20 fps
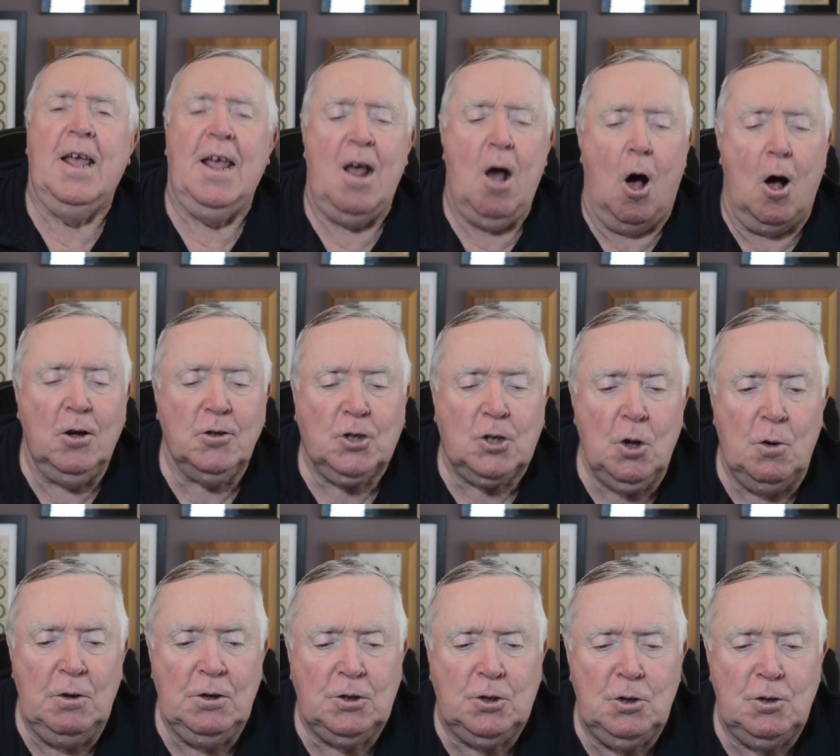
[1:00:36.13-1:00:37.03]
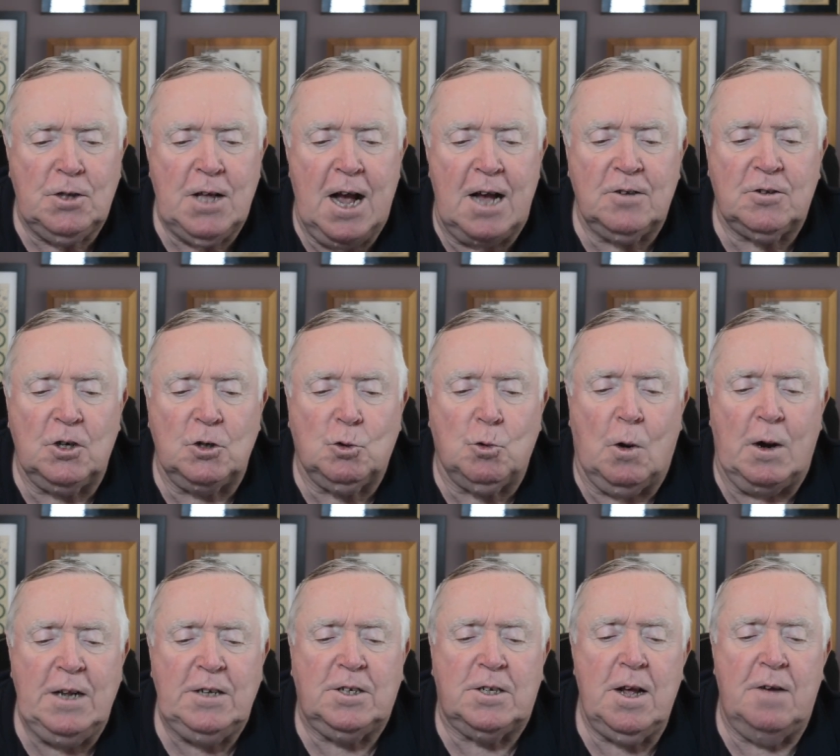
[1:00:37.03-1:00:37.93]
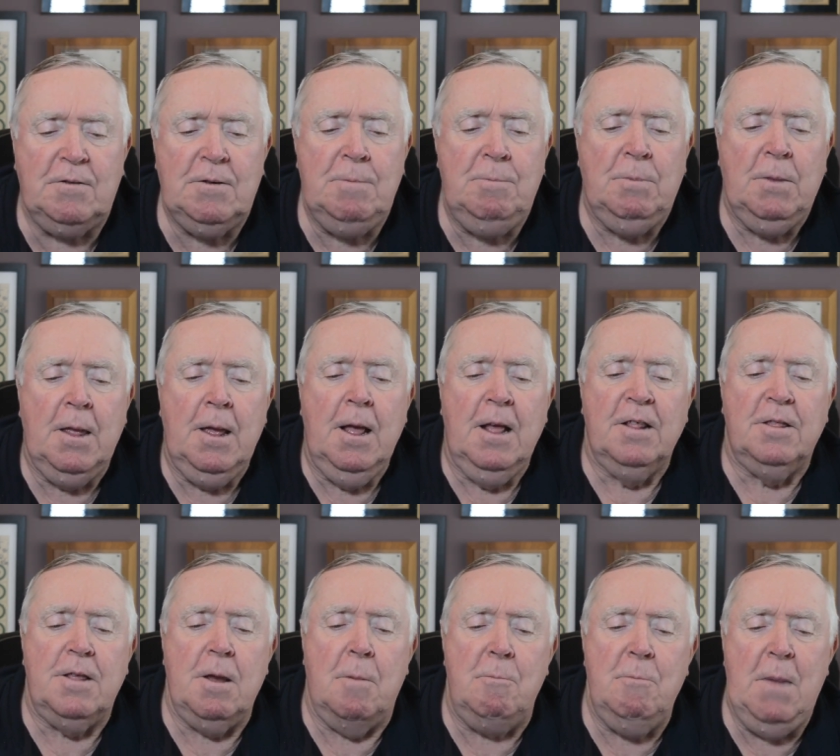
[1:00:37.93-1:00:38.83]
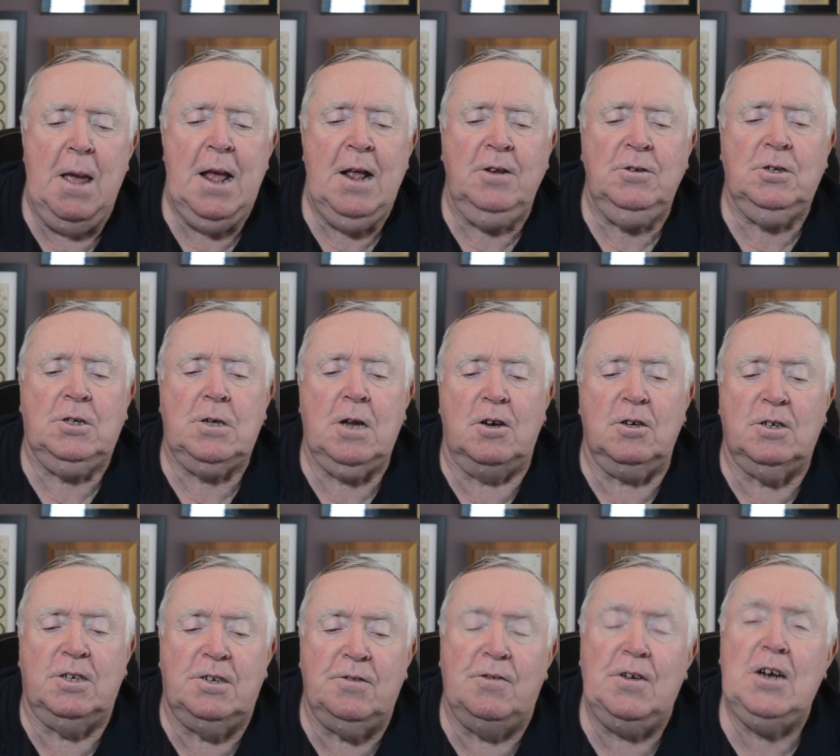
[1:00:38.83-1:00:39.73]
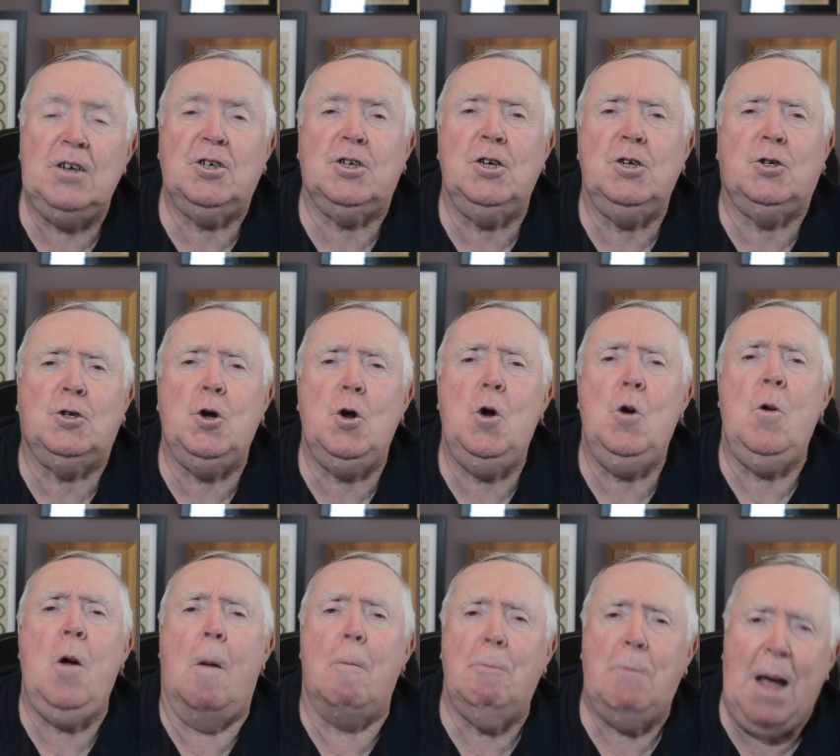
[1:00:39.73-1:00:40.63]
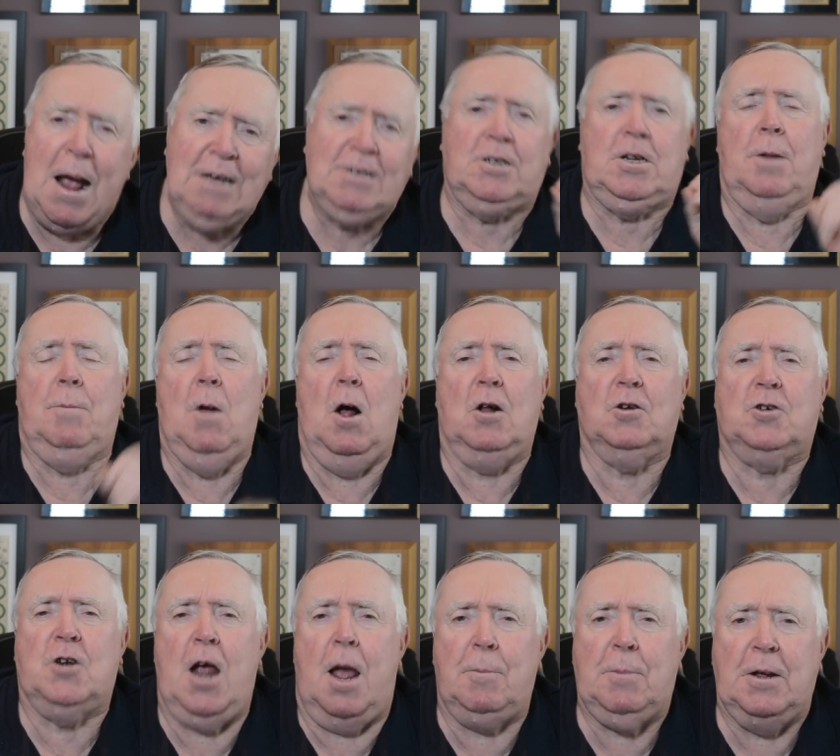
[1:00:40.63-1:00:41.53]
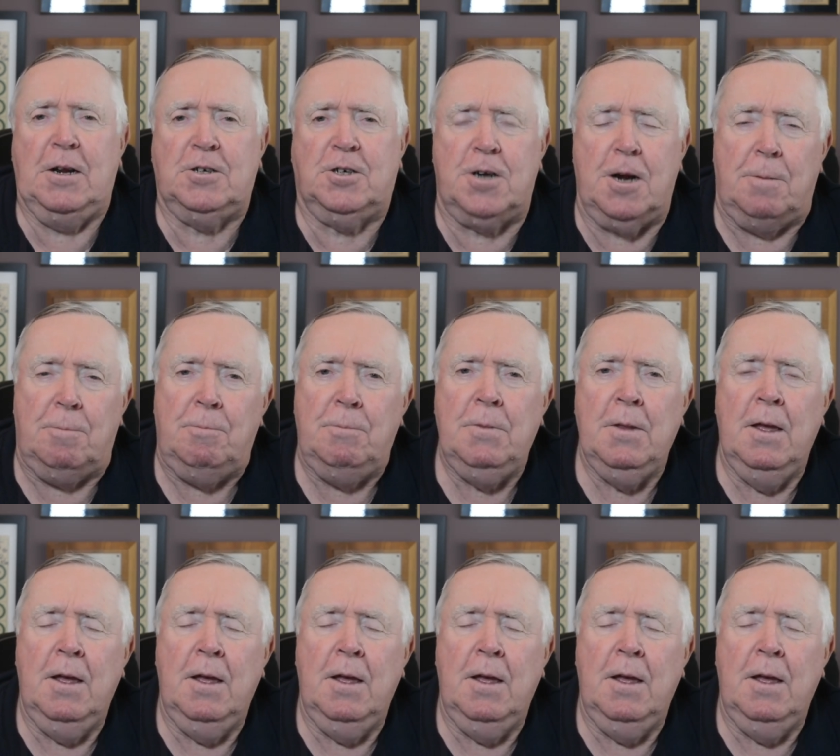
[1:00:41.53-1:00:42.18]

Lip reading: also in 2027, the Men's Division II Basketball Championship.